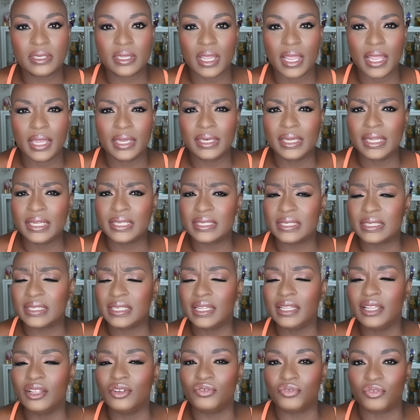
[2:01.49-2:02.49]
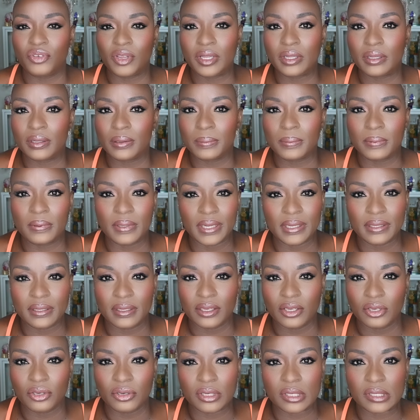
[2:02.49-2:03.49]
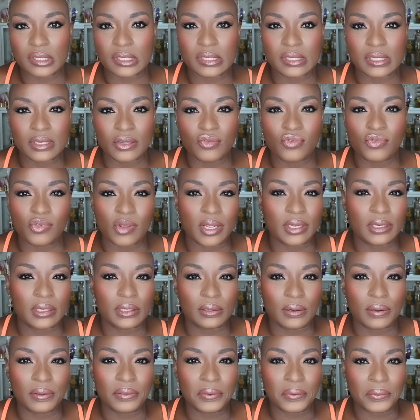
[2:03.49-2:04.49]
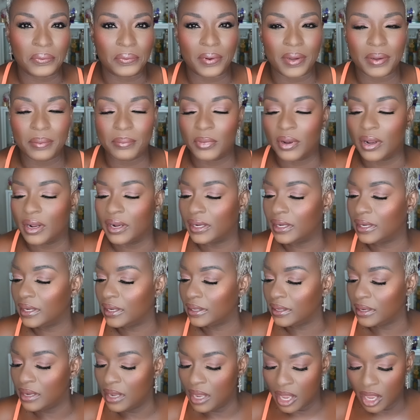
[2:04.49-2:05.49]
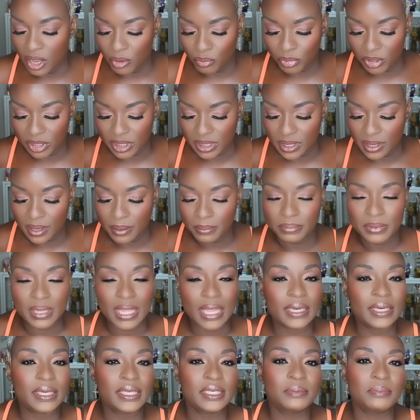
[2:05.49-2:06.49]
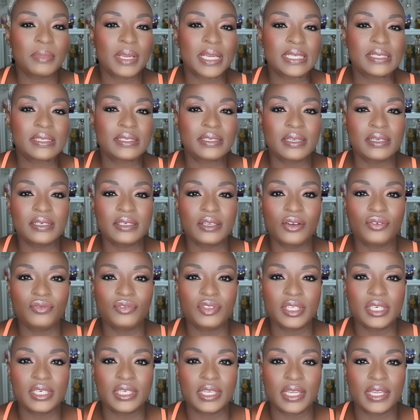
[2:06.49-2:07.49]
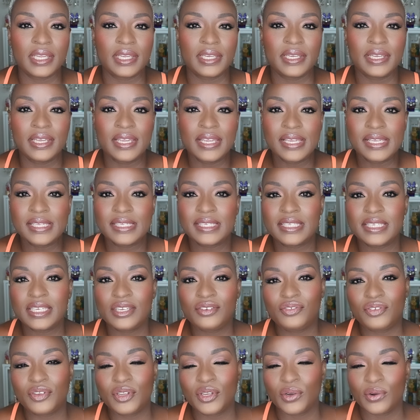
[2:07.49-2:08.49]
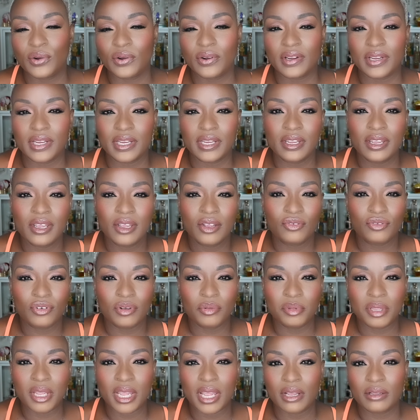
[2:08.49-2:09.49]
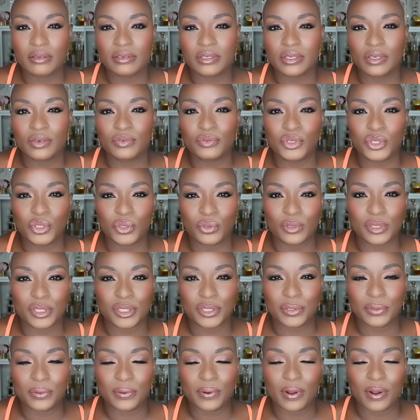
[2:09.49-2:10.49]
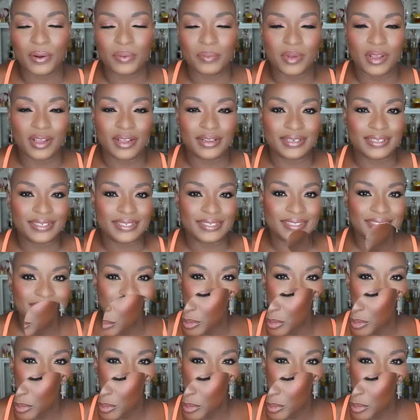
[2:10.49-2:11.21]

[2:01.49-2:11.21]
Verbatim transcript: and it's still available. I think you can still find it on the gray market. But yep, that is my scent of the day, Sì Fiori from the house of Giorgio Armani.